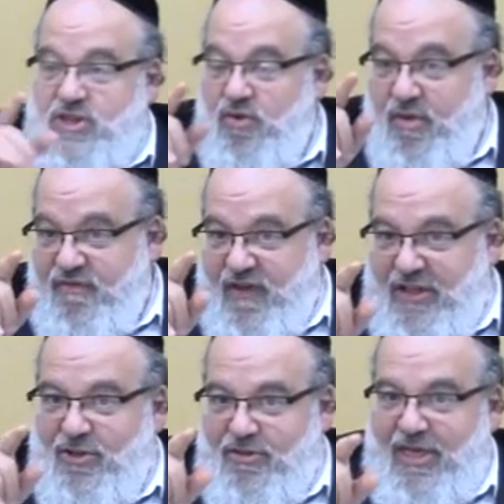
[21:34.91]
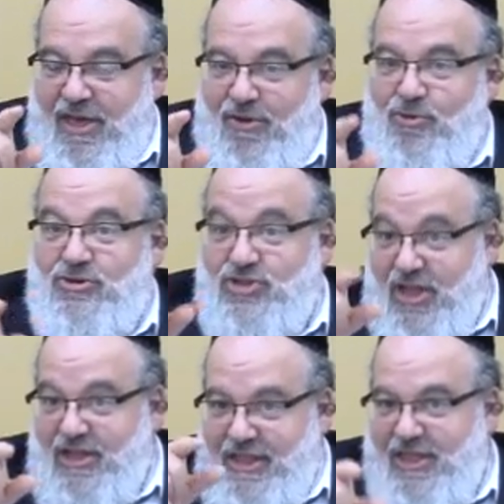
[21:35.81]
there a fellow there who used to
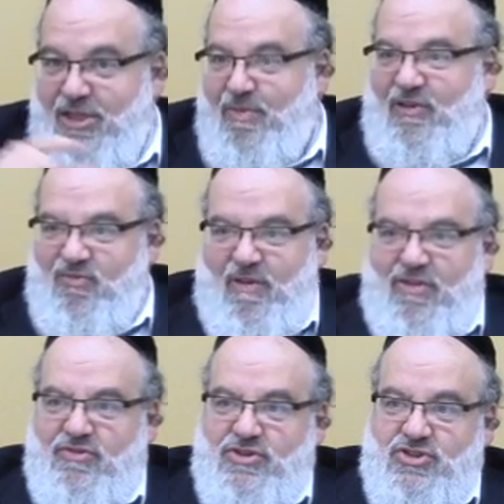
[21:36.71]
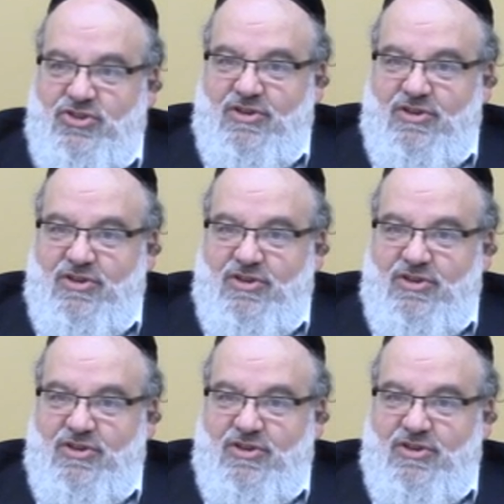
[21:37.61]
clean the base medrash